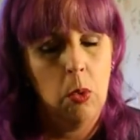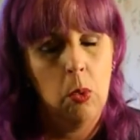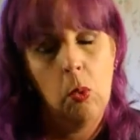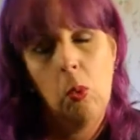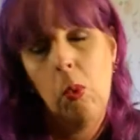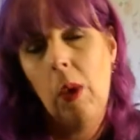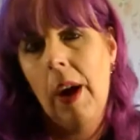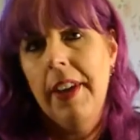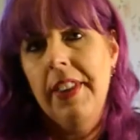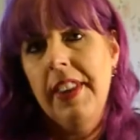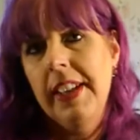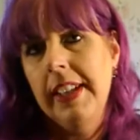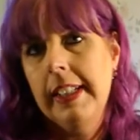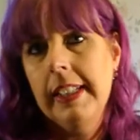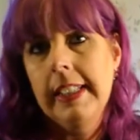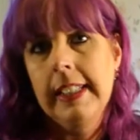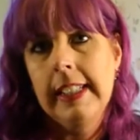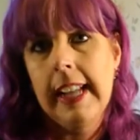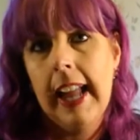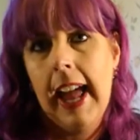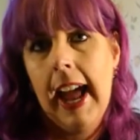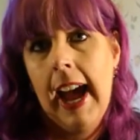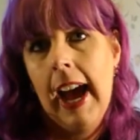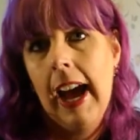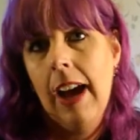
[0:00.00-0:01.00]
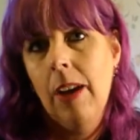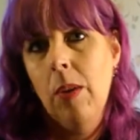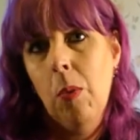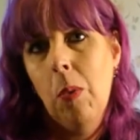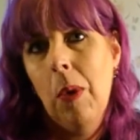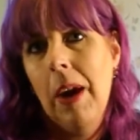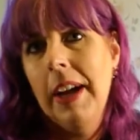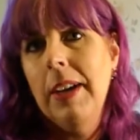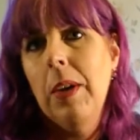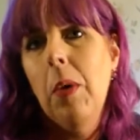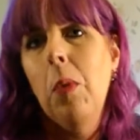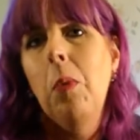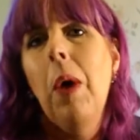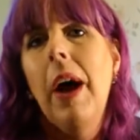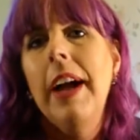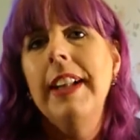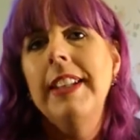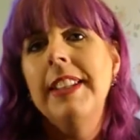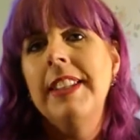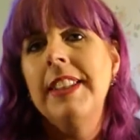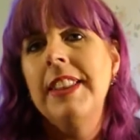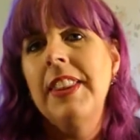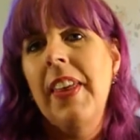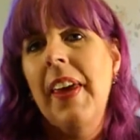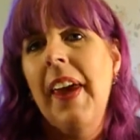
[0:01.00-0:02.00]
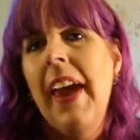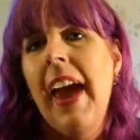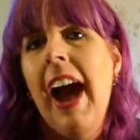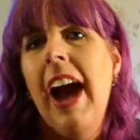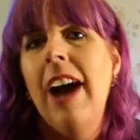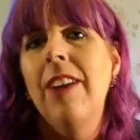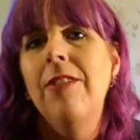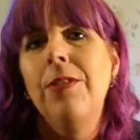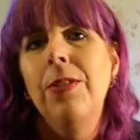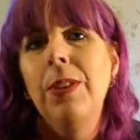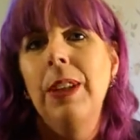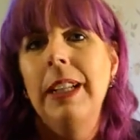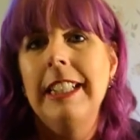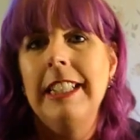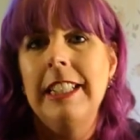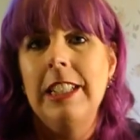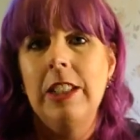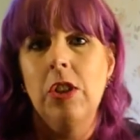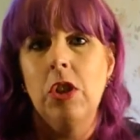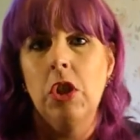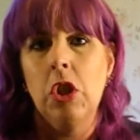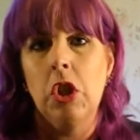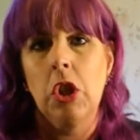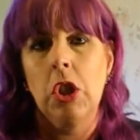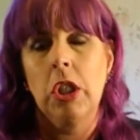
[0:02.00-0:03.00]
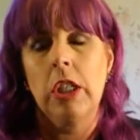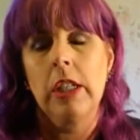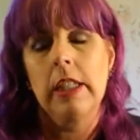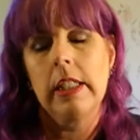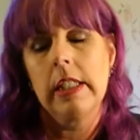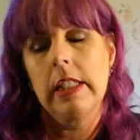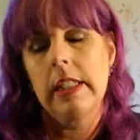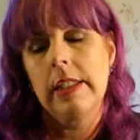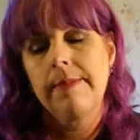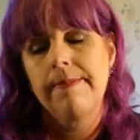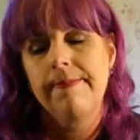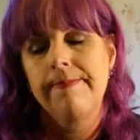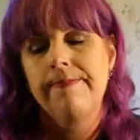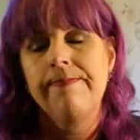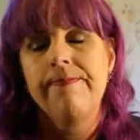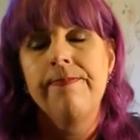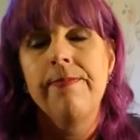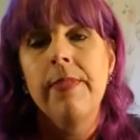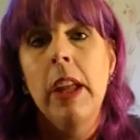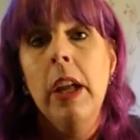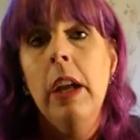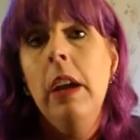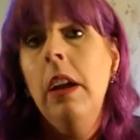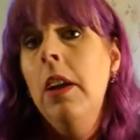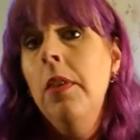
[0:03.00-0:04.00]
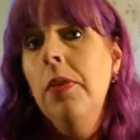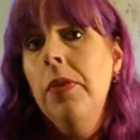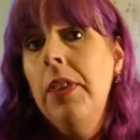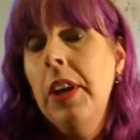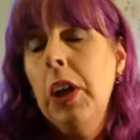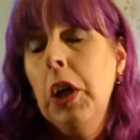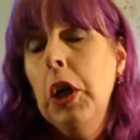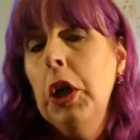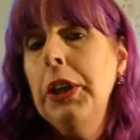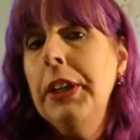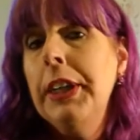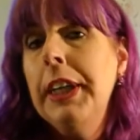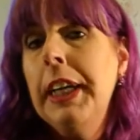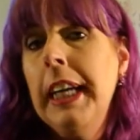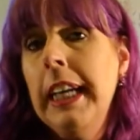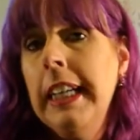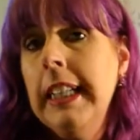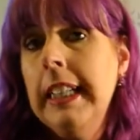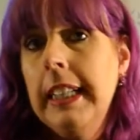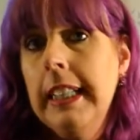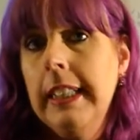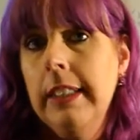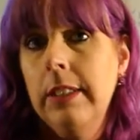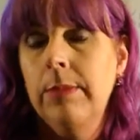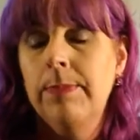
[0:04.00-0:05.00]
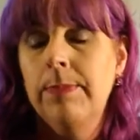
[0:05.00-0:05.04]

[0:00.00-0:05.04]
why they didn't have, why didn't they have flood insurance? They couldn't get it.